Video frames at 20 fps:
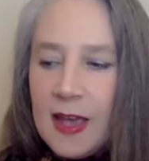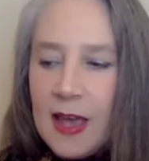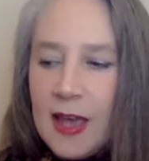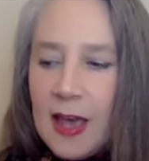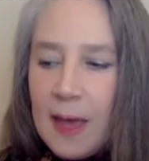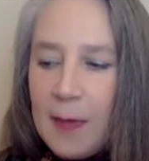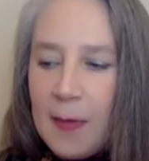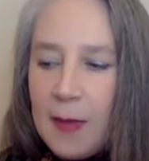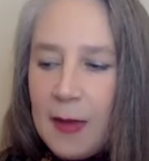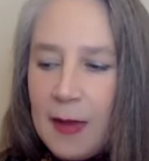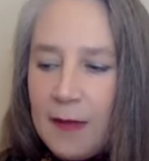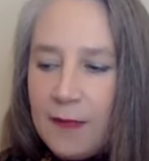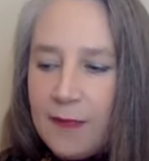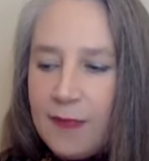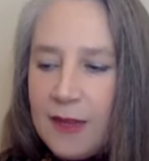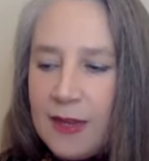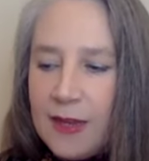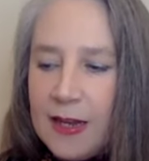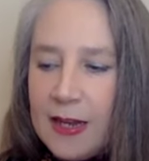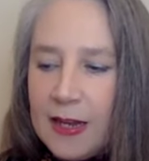Am I
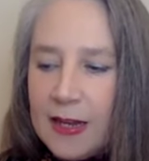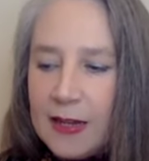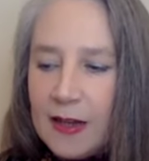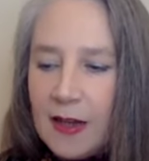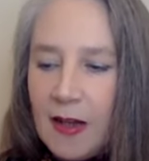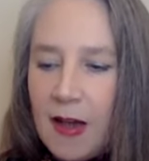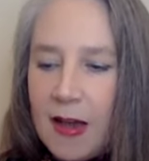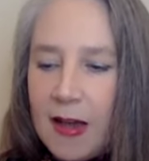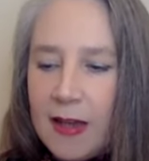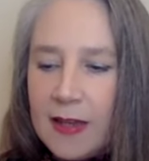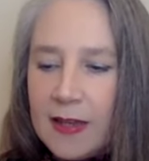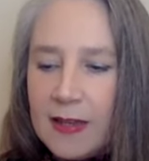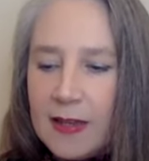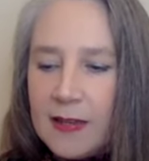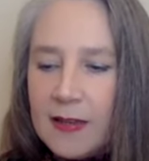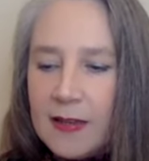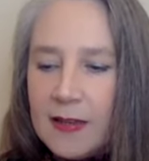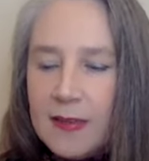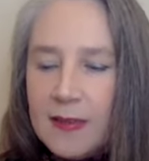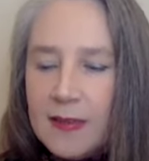feeling like
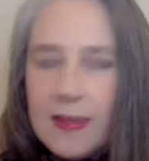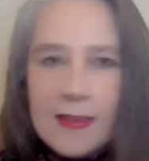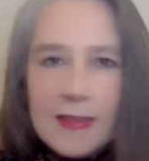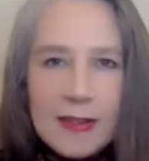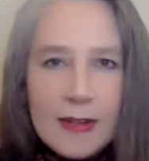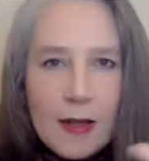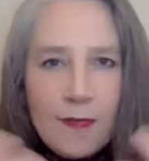there's